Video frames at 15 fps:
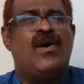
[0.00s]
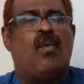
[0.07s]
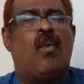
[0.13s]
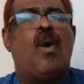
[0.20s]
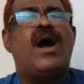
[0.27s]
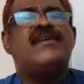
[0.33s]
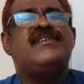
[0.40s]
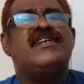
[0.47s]

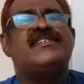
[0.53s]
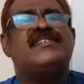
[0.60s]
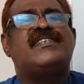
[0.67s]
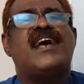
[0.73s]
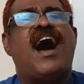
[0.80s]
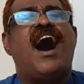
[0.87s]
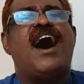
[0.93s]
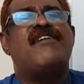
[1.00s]
what
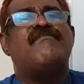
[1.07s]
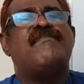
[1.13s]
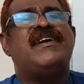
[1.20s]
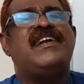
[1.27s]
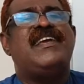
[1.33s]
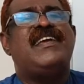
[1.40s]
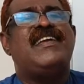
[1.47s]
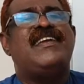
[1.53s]
does
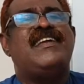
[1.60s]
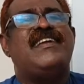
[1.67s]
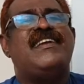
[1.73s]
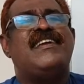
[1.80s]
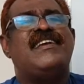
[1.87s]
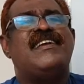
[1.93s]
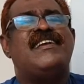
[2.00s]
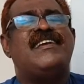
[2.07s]
harmony
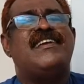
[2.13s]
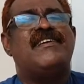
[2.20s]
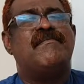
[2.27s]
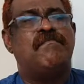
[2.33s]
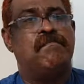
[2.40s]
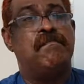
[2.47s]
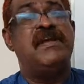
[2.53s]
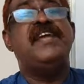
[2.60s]

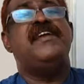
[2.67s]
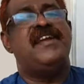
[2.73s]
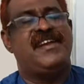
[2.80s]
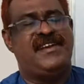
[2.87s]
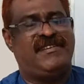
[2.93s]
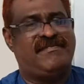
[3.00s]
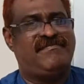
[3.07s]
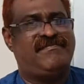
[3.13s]

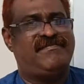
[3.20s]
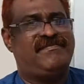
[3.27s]
mean.